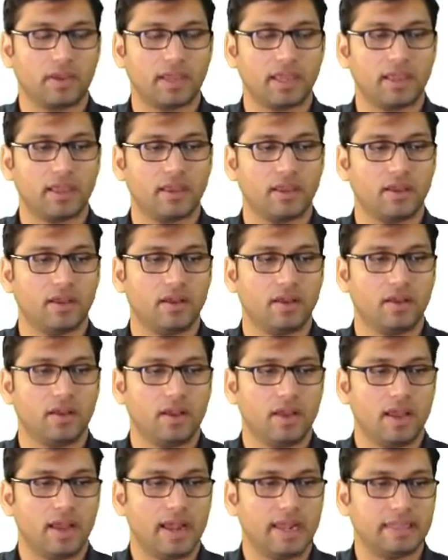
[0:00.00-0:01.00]
okay,
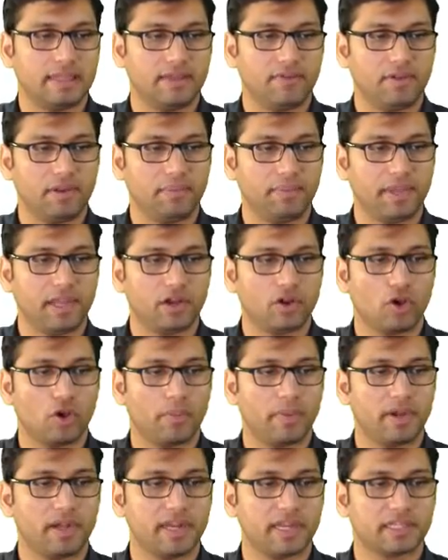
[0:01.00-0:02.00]
and there will be a
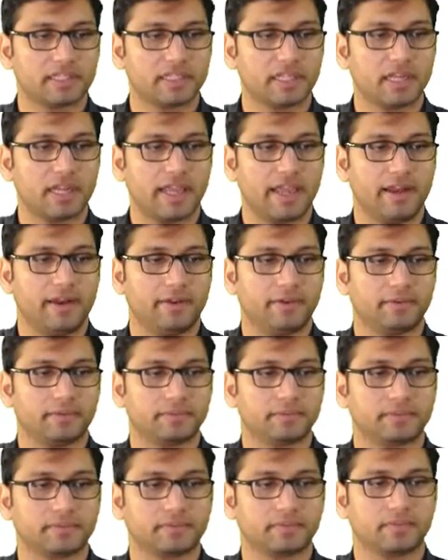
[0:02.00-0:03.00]
normal reaction
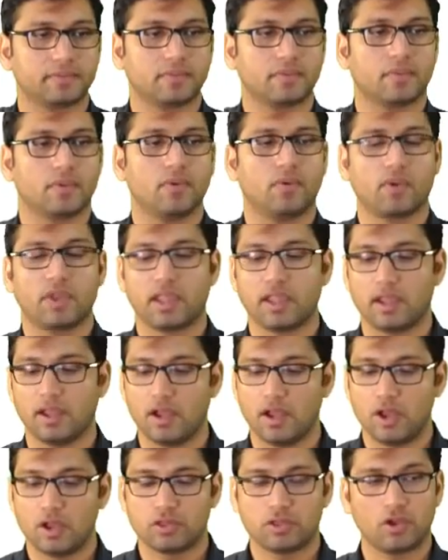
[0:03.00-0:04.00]
n,
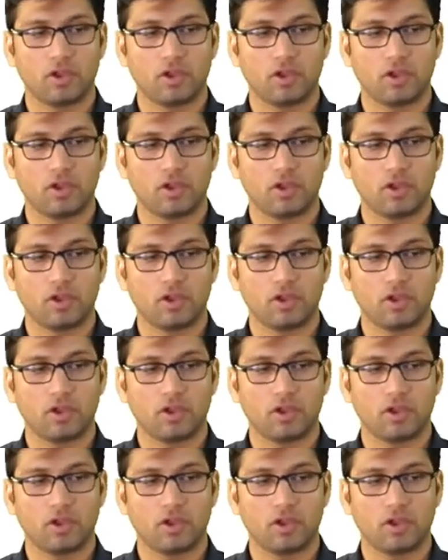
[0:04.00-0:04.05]
okay.